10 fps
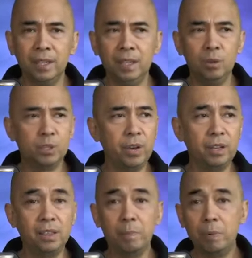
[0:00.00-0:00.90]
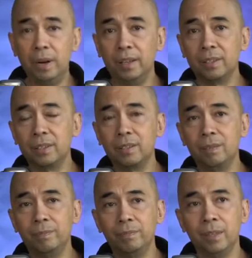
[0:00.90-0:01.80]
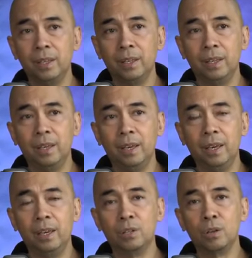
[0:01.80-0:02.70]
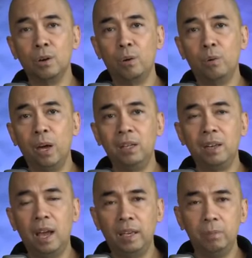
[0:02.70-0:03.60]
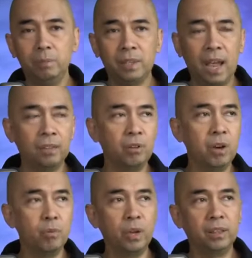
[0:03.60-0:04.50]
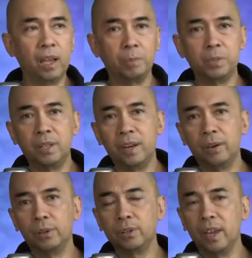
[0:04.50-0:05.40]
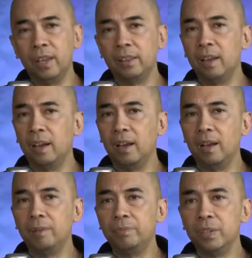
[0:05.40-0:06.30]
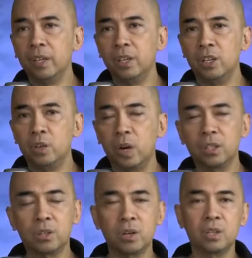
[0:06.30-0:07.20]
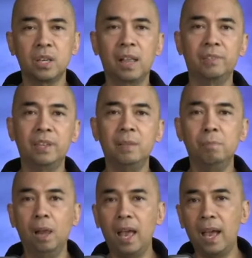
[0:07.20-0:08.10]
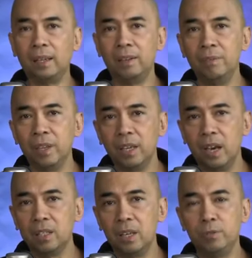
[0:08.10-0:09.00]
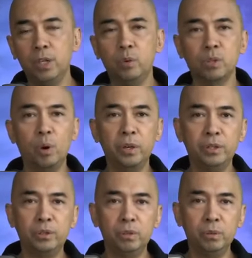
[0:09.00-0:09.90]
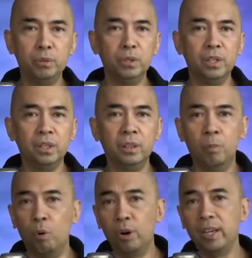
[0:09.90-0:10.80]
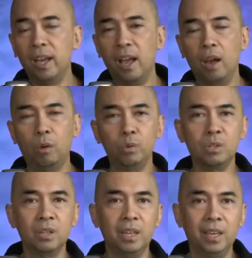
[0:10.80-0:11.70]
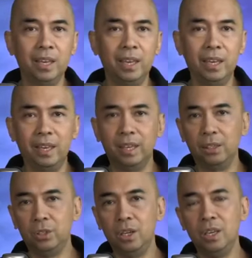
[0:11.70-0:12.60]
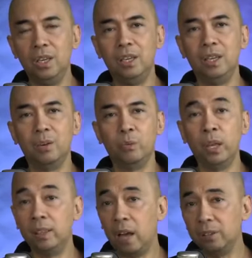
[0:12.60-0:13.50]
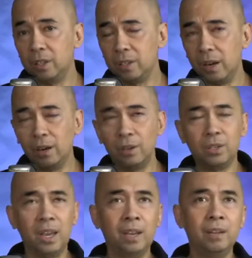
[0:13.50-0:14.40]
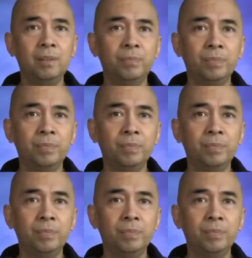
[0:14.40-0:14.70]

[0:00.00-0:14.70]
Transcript: he was very depressed. And so one time, Catherine went upstairs and dressed herself in black as if she was going to the morning house. And she went down the stairs, and